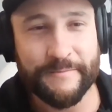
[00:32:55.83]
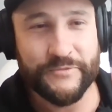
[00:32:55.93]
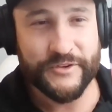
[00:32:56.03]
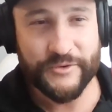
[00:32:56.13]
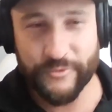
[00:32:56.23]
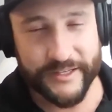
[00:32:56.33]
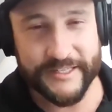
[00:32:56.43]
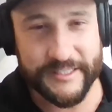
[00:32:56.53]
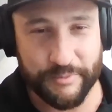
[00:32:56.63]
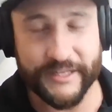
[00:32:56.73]
really
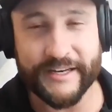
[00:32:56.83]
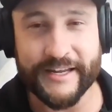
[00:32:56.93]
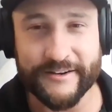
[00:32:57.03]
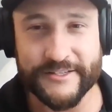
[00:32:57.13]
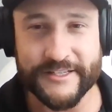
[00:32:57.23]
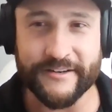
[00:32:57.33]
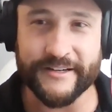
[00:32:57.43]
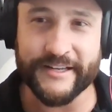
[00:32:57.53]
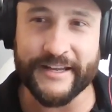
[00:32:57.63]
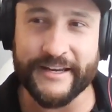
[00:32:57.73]
splitting hairs here,
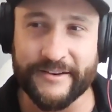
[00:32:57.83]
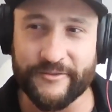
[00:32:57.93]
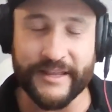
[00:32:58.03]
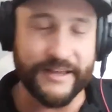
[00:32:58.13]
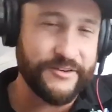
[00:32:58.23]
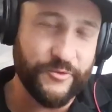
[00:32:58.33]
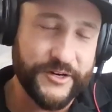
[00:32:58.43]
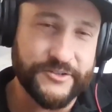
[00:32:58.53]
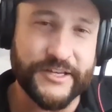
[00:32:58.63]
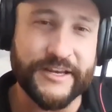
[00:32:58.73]
and that
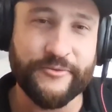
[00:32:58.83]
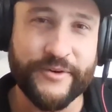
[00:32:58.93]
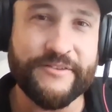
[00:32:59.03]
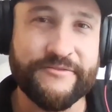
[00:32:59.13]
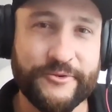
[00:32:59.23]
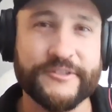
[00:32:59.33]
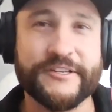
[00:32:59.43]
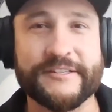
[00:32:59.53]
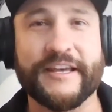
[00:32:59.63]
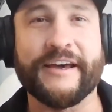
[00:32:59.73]
what you're saying
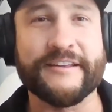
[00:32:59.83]
reinforces that.